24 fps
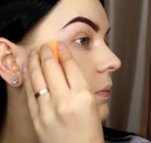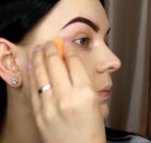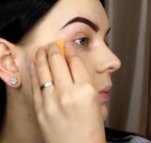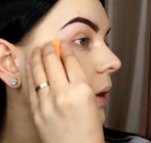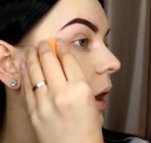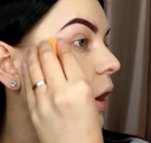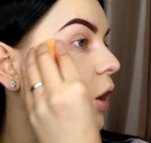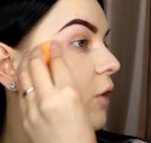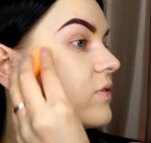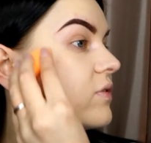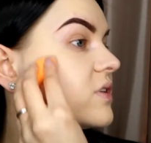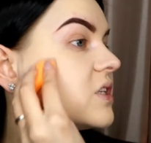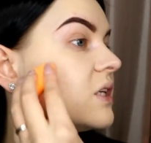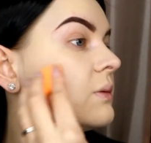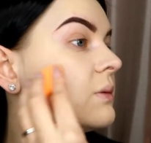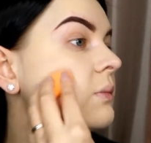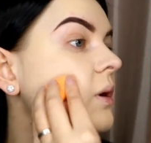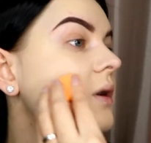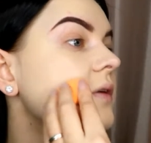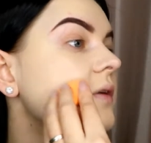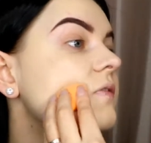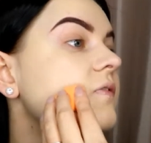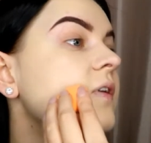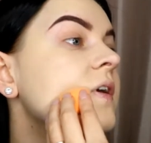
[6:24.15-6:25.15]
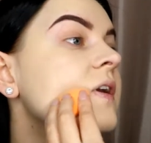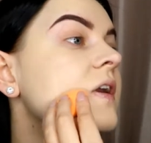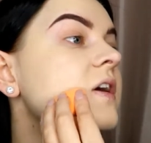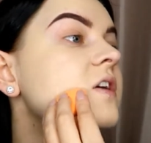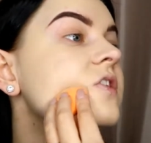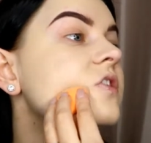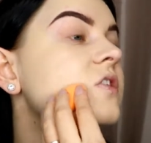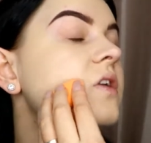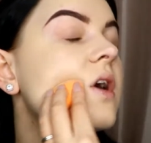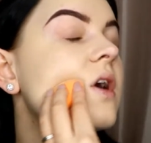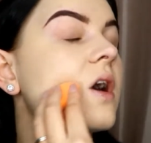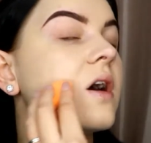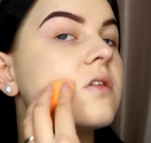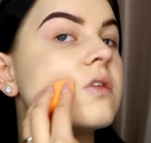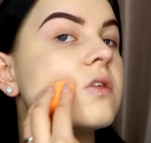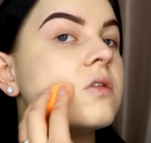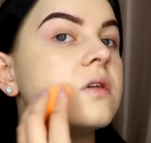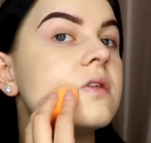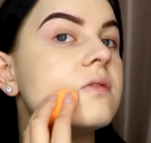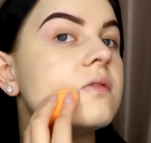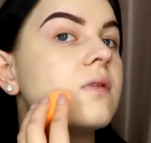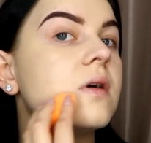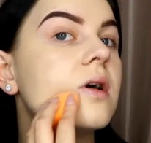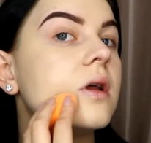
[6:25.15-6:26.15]
But obviously my foundation
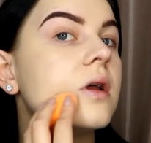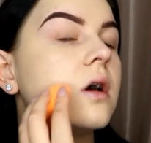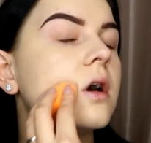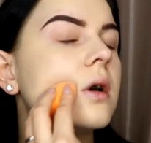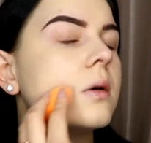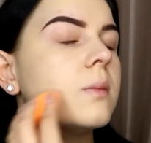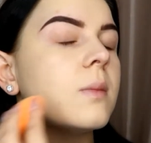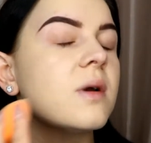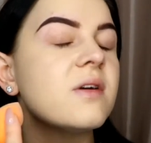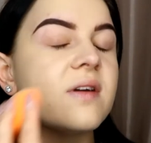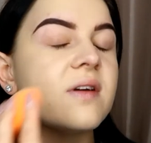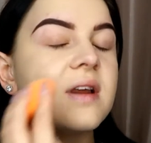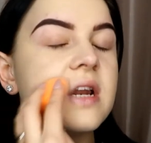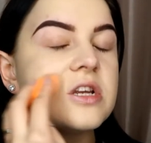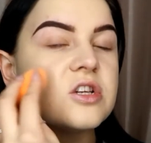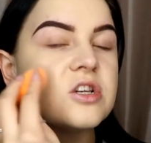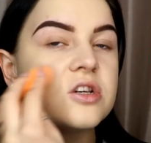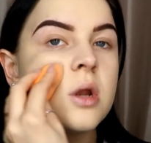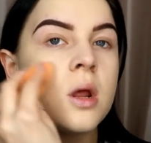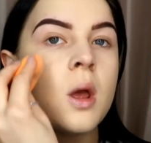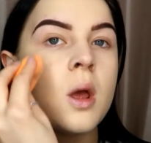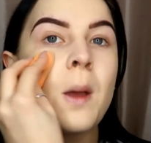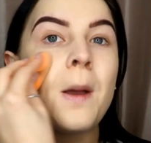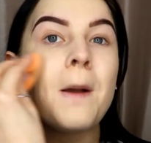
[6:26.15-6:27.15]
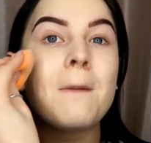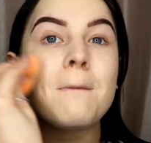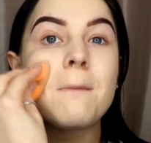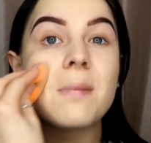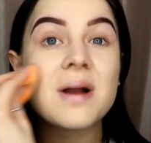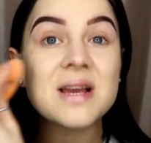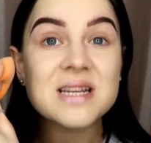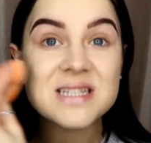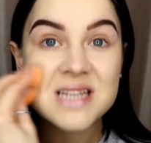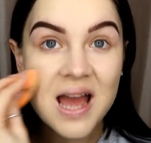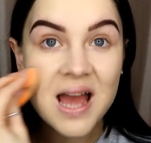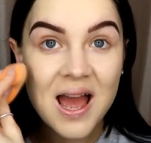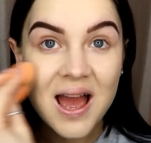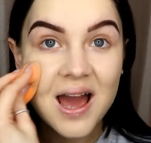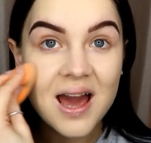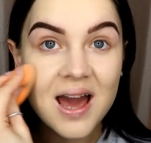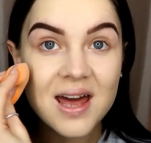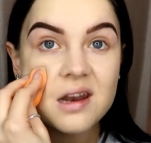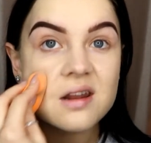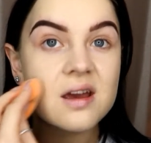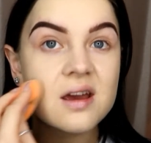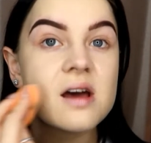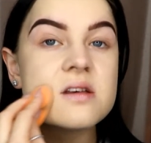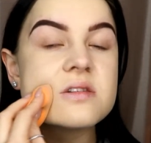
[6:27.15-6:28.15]
hasn't developed. Uh, my foundation? My
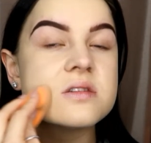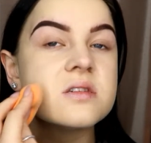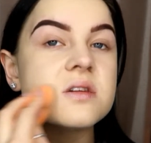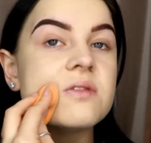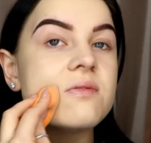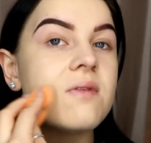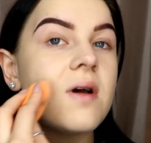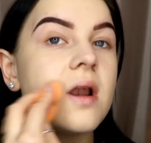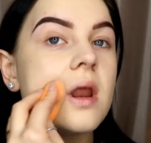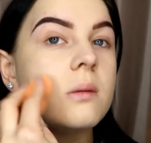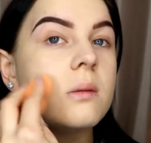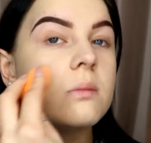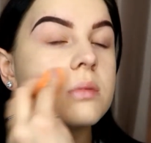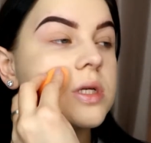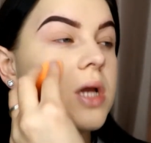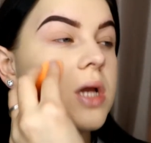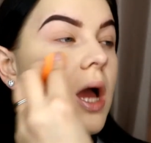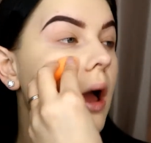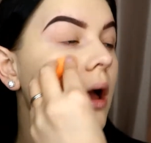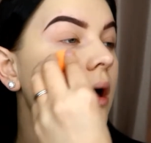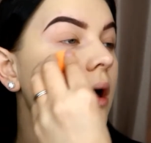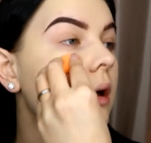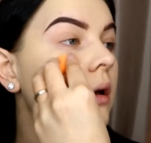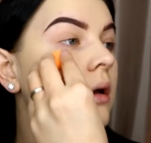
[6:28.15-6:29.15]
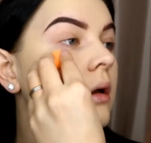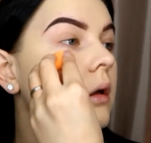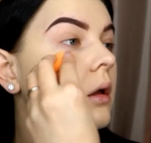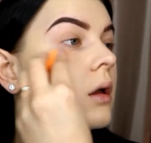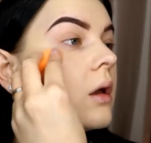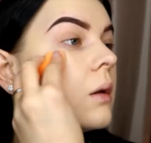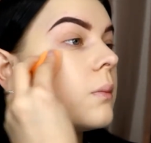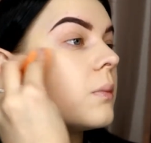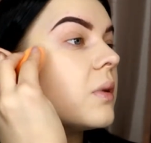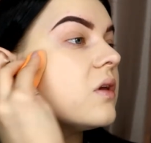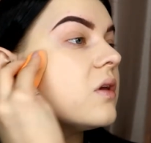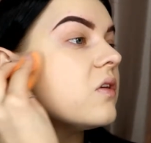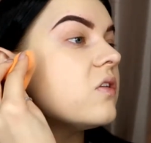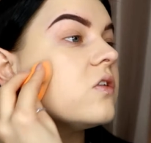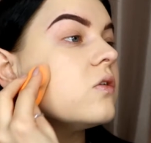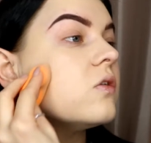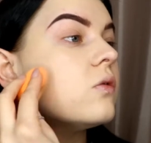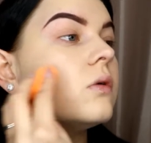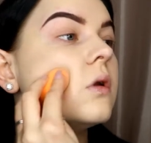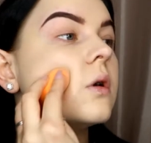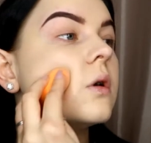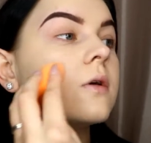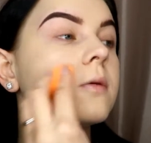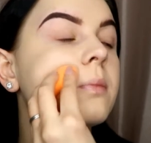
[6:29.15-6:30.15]
tan hasn't developed yet. But it
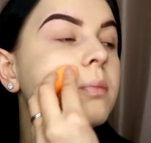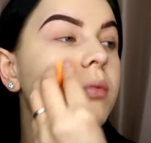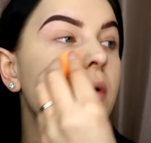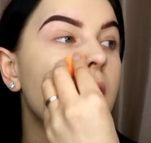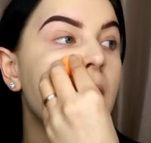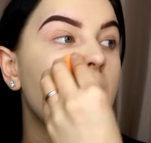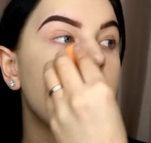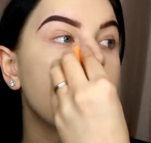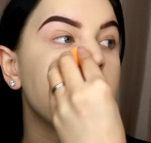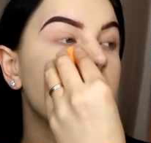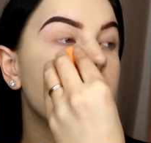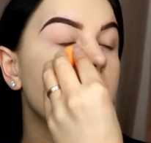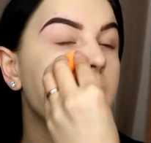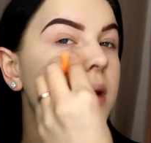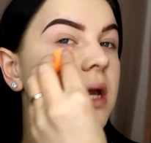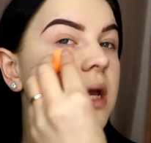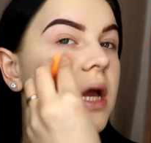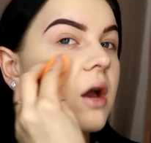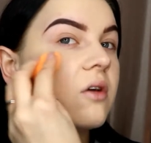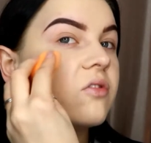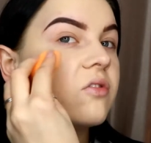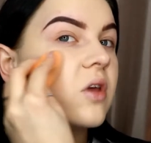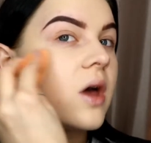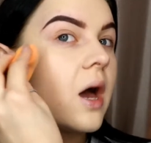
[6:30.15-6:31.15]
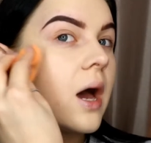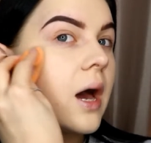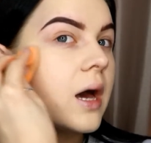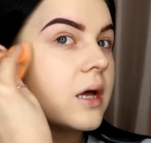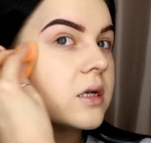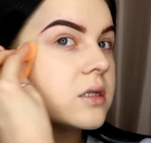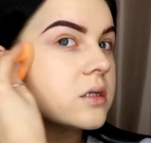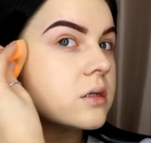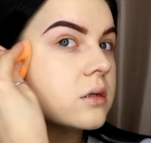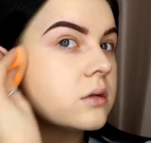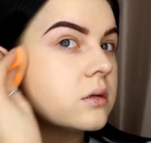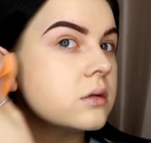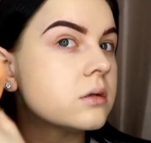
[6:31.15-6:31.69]
still looks brown. I may have to add...